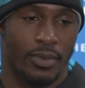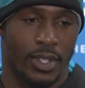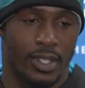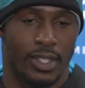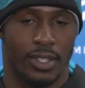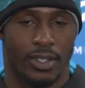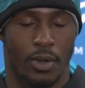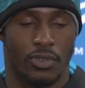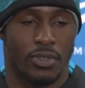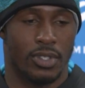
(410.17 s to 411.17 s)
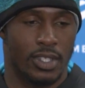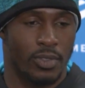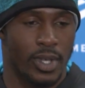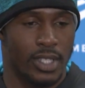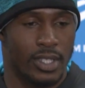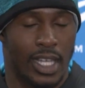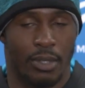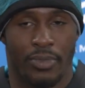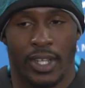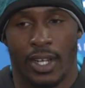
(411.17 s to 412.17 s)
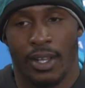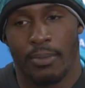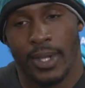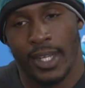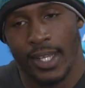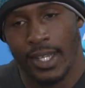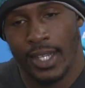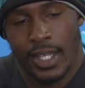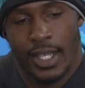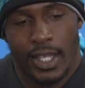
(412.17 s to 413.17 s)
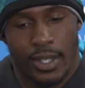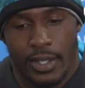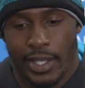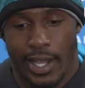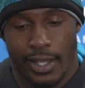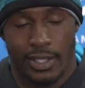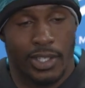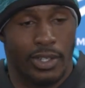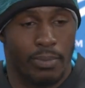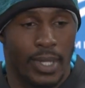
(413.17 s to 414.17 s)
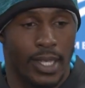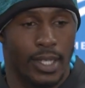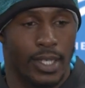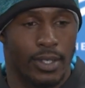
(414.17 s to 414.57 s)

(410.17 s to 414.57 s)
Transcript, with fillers: with the Coach Rhule situation, not to bring it up, but uh, we got to continue to play.